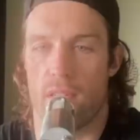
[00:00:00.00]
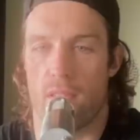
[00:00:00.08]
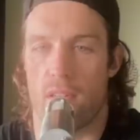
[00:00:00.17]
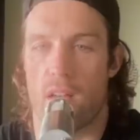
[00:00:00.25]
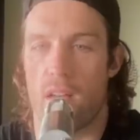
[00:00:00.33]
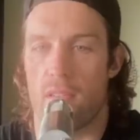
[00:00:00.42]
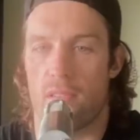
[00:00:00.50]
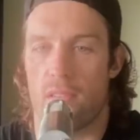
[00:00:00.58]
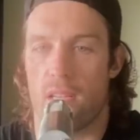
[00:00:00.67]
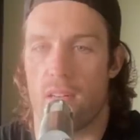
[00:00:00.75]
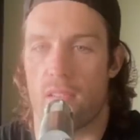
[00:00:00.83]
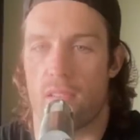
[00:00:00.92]
It's a non
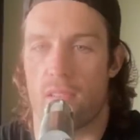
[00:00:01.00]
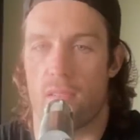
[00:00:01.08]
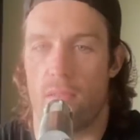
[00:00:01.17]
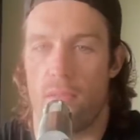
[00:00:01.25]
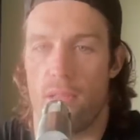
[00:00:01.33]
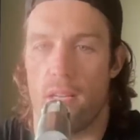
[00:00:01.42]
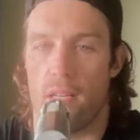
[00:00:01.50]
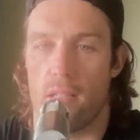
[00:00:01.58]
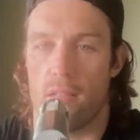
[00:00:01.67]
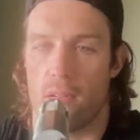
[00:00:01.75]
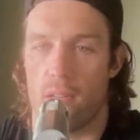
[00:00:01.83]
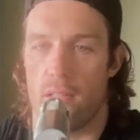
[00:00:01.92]
scarce
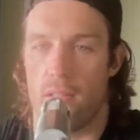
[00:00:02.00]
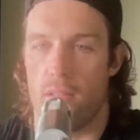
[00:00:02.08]
thing, right?